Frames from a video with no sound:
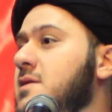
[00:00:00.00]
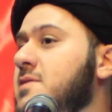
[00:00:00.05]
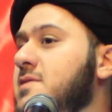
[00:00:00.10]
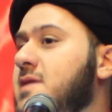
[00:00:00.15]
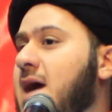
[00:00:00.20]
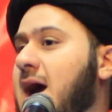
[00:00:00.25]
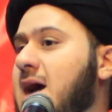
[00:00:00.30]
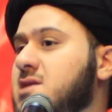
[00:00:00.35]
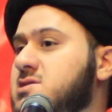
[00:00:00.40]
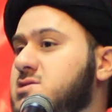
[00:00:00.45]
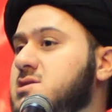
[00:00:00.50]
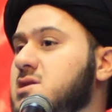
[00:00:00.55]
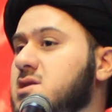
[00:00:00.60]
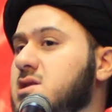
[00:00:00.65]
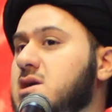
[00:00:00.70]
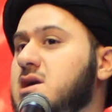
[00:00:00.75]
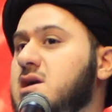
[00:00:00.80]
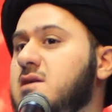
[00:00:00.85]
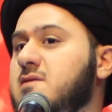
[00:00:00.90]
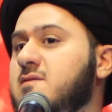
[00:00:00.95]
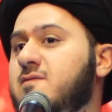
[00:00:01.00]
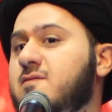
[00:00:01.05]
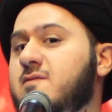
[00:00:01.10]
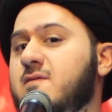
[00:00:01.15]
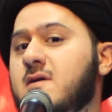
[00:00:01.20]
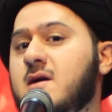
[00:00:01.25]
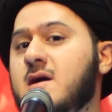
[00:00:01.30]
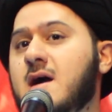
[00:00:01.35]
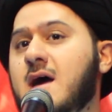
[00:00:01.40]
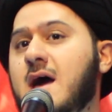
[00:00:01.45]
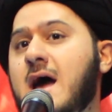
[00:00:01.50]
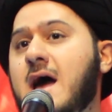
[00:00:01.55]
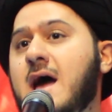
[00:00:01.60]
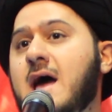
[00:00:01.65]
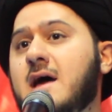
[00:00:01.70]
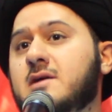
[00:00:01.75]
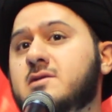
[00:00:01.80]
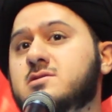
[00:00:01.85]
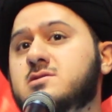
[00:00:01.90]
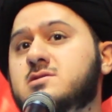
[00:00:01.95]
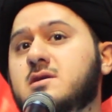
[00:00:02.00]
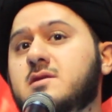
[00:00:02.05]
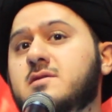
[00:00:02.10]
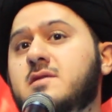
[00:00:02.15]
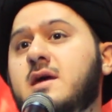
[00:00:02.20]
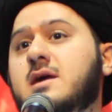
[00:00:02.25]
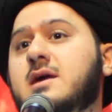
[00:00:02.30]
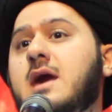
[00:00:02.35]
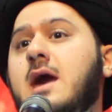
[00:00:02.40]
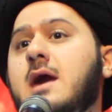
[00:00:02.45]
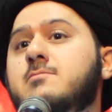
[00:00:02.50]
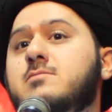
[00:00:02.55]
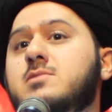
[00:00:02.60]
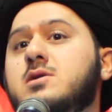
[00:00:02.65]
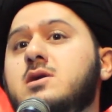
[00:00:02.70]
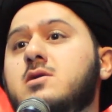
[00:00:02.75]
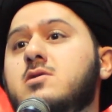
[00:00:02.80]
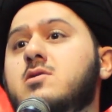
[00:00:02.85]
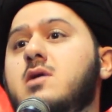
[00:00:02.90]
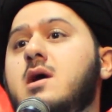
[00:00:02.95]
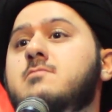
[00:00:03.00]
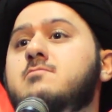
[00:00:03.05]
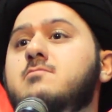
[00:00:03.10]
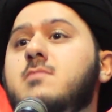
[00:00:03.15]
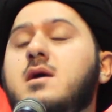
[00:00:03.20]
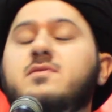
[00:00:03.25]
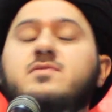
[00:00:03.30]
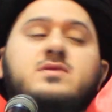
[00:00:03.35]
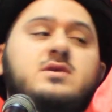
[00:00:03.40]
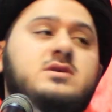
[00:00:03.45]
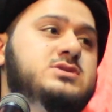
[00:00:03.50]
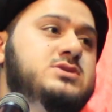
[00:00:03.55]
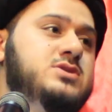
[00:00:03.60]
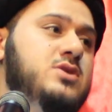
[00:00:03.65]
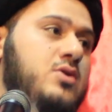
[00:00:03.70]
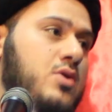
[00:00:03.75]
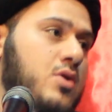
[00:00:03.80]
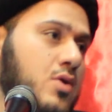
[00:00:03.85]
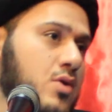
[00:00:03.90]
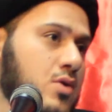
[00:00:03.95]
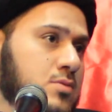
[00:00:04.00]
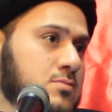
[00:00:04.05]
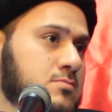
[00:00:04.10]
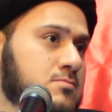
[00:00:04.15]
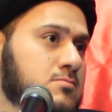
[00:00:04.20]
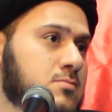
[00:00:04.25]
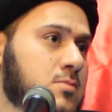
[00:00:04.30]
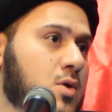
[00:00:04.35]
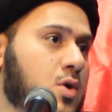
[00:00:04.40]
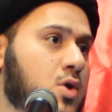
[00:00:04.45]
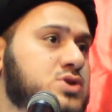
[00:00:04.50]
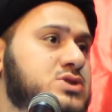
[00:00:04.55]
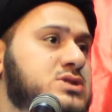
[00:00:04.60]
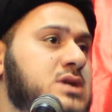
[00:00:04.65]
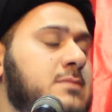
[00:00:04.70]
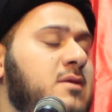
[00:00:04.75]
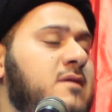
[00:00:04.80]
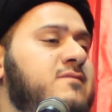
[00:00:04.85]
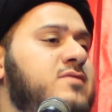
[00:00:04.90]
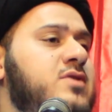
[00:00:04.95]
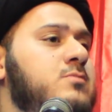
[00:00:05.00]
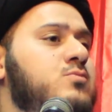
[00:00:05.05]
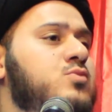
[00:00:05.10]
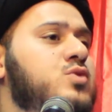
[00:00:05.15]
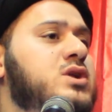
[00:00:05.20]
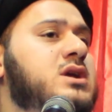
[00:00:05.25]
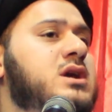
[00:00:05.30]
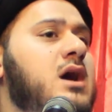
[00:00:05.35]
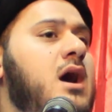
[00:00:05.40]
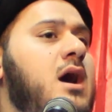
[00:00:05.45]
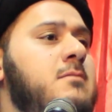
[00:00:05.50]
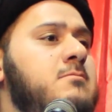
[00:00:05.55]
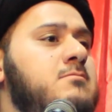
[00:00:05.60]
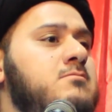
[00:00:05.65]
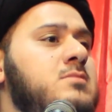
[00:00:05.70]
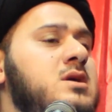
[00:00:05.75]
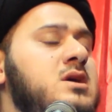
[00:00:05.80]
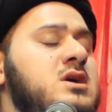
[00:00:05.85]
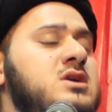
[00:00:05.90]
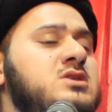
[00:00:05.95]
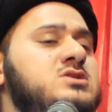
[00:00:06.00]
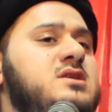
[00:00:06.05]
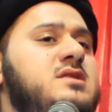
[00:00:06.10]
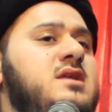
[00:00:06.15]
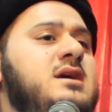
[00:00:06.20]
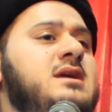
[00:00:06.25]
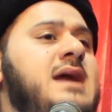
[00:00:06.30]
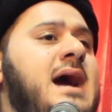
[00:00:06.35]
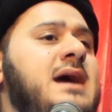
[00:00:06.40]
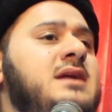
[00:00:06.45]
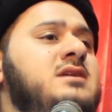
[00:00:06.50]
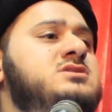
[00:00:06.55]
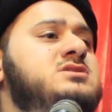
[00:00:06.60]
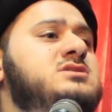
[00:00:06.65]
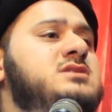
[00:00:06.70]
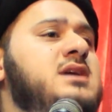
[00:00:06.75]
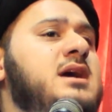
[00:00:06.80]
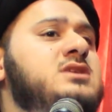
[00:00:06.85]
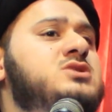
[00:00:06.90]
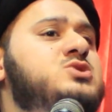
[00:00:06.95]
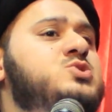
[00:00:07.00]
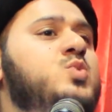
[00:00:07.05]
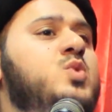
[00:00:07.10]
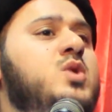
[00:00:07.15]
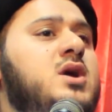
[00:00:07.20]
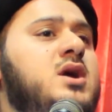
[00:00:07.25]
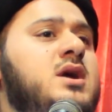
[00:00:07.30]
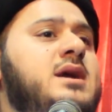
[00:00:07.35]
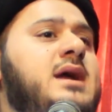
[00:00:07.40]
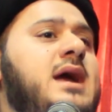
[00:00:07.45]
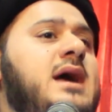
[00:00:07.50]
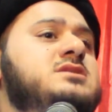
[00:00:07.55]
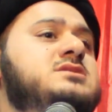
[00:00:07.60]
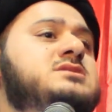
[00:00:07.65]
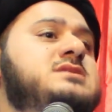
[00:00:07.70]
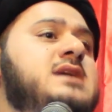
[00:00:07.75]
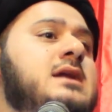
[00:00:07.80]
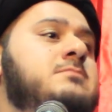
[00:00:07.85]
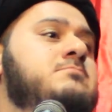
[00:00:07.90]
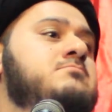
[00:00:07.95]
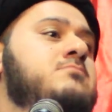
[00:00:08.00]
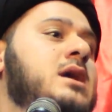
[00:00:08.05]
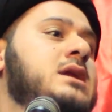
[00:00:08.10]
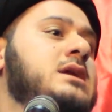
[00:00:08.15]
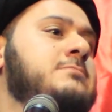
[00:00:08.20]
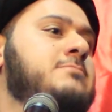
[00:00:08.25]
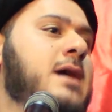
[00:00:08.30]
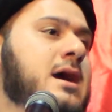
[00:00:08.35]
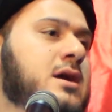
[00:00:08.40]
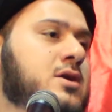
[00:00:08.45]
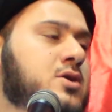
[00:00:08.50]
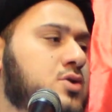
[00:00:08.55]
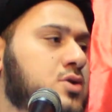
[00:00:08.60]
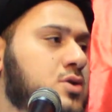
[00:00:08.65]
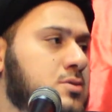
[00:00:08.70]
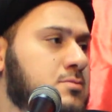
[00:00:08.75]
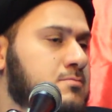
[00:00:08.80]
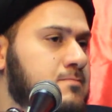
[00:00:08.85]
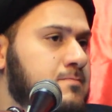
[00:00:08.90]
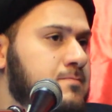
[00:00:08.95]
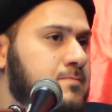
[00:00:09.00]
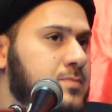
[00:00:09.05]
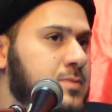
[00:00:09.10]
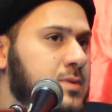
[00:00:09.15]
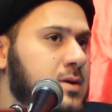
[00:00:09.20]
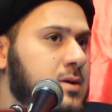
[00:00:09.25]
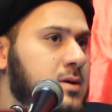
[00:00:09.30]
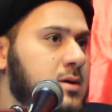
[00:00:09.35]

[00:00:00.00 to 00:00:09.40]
They had to leave and they came here and made this their home. Or some of them would come to the United States, work and send money back home.